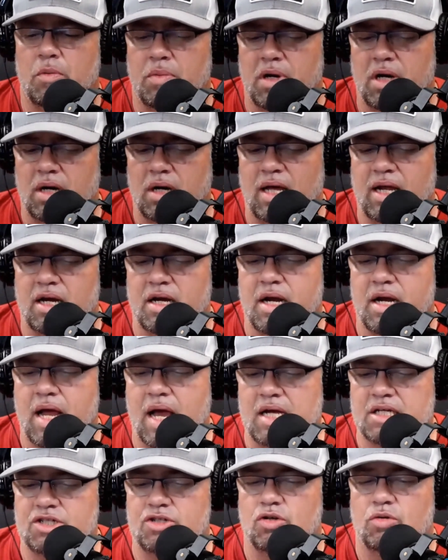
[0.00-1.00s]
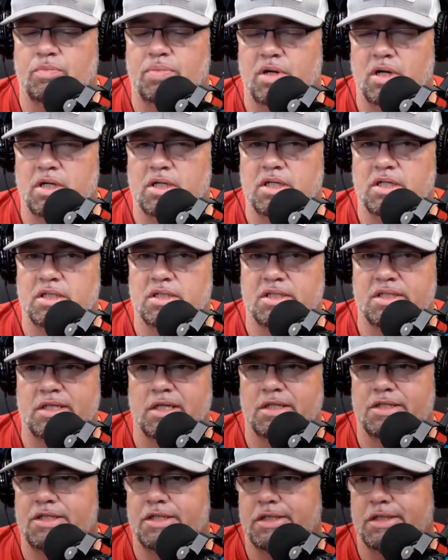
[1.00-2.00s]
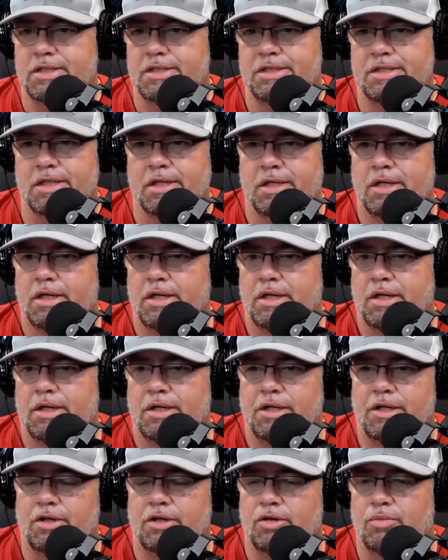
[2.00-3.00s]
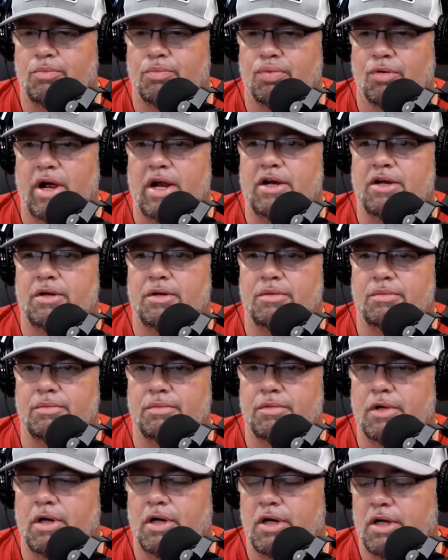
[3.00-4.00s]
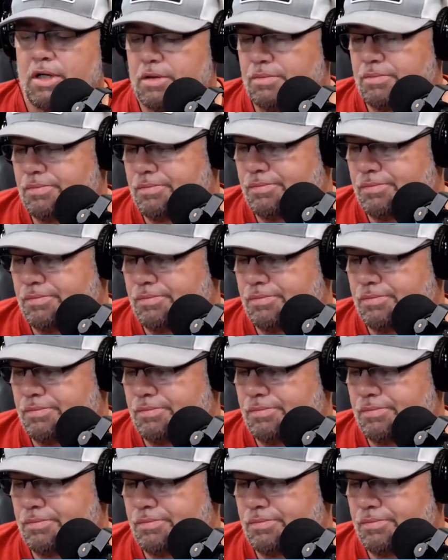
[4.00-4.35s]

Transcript: but a lot of national pundits such as, you know, Brandon, uh,